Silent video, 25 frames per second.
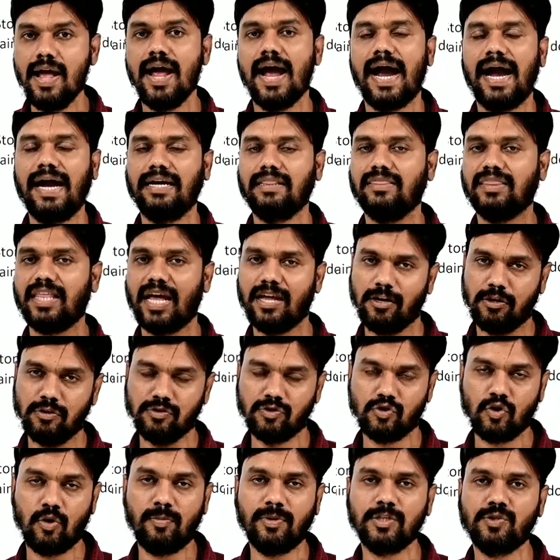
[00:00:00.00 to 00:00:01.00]
And thank you
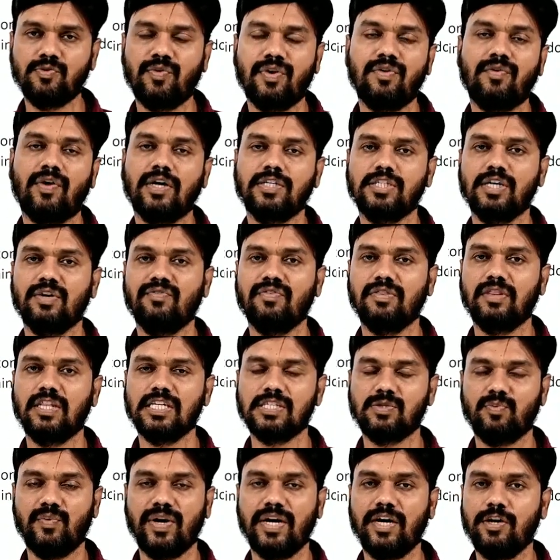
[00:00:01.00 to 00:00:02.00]
so much for watching with
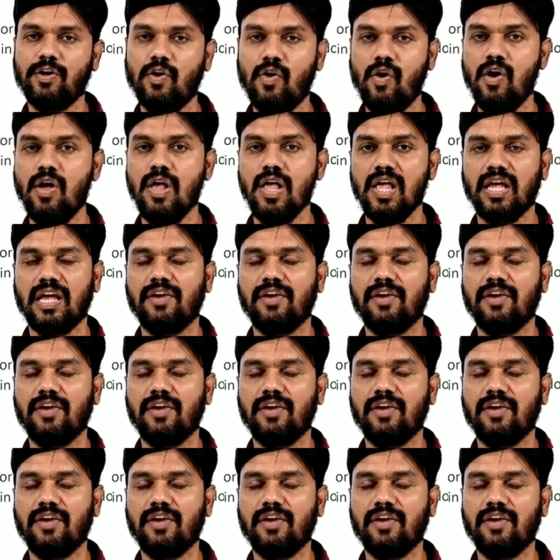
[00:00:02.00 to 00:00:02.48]
this video.